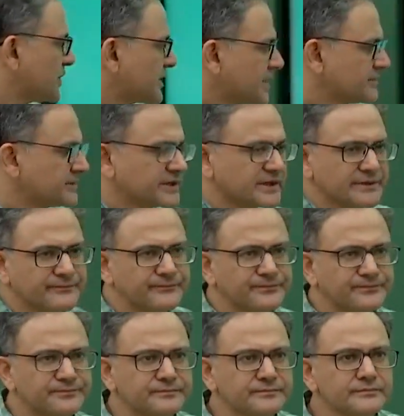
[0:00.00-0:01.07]
I have written.
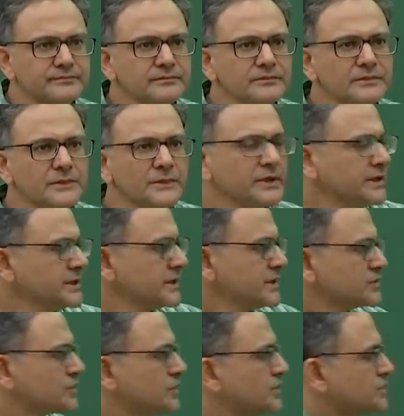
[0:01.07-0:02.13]
Okay.
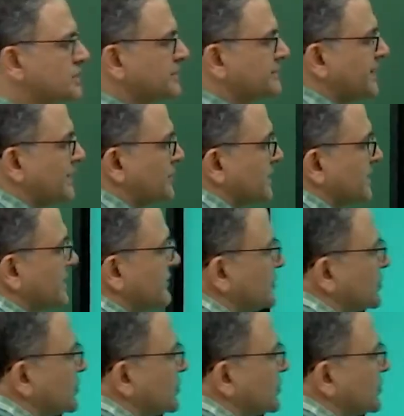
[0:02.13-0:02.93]
Solution of that will give you